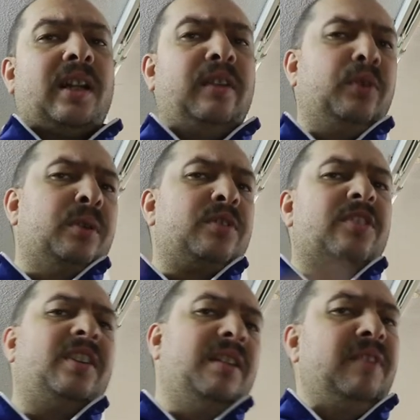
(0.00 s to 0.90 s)
if you're
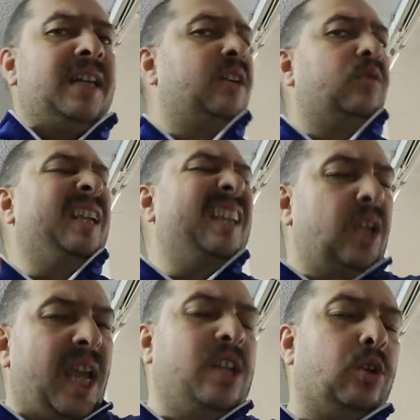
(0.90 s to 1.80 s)
interested in VEDA or in
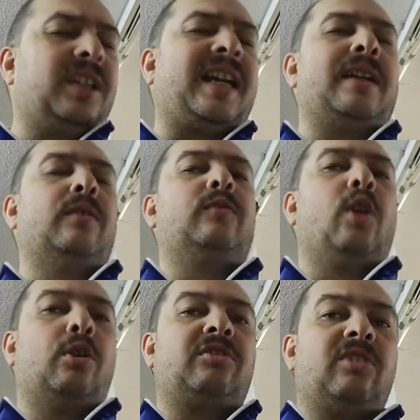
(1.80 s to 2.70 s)
any other kind of
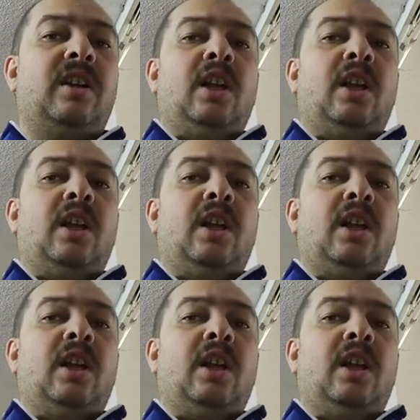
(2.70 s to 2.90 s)
vlogs.